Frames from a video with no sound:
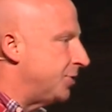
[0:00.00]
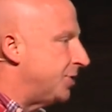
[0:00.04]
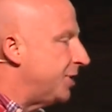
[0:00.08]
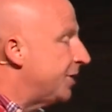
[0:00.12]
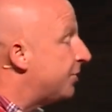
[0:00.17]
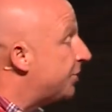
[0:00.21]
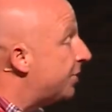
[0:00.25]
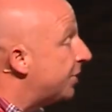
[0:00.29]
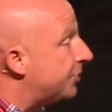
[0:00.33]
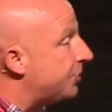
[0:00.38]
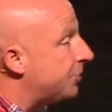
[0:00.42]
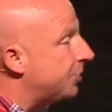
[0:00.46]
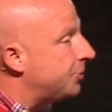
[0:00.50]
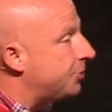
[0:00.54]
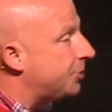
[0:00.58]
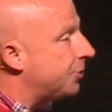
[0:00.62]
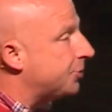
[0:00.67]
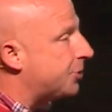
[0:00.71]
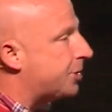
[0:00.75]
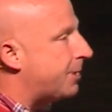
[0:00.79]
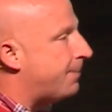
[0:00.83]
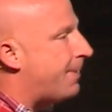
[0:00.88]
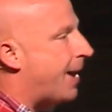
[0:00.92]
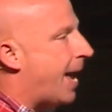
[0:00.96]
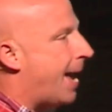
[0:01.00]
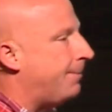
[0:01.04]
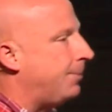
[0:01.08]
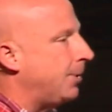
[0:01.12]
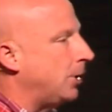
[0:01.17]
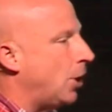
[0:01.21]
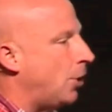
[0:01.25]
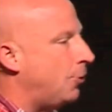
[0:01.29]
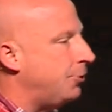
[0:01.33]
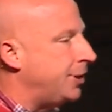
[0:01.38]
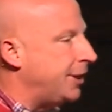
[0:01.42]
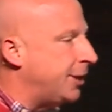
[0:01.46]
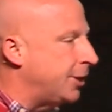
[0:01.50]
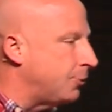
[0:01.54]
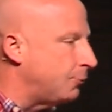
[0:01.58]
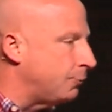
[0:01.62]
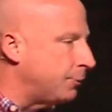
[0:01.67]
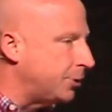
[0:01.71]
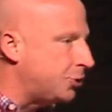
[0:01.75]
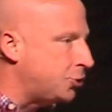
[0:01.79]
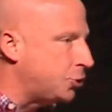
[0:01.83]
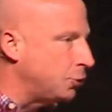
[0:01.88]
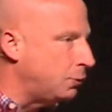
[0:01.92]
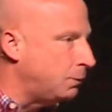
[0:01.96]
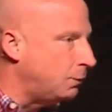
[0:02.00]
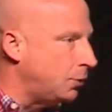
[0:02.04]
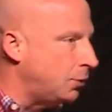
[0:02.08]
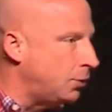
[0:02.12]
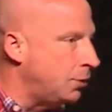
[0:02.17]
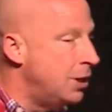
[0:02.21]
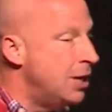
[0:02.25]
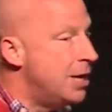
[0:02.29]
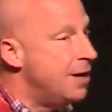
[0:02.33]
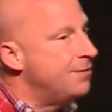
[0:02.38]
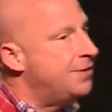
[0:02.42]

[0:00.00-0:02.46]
This isn't just a Babylonian ritual.